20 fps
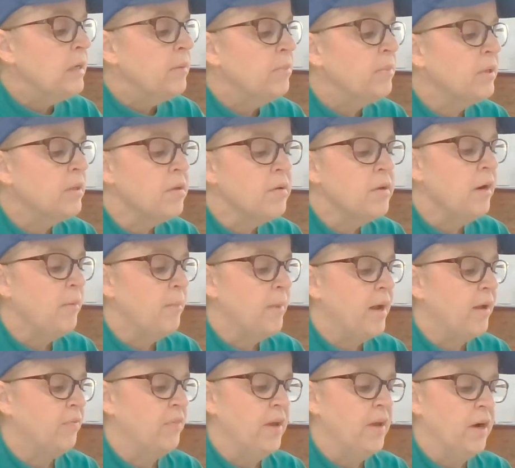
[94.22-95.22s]
But look at him
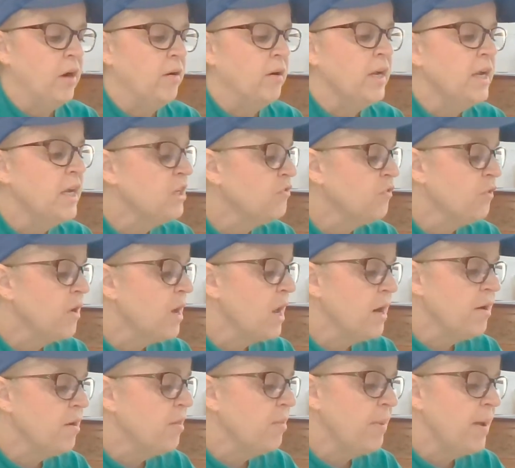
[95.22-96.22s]
out there. He's
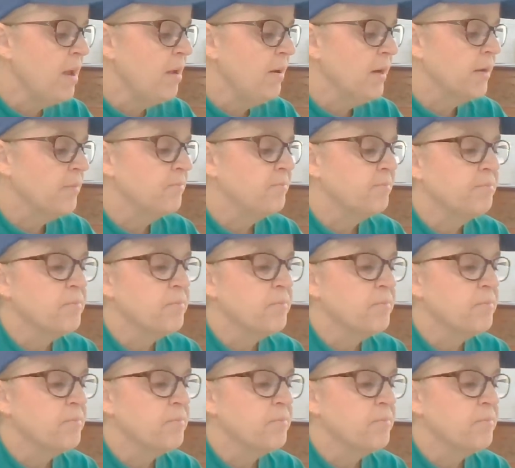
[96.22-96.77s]
forgotten all about it.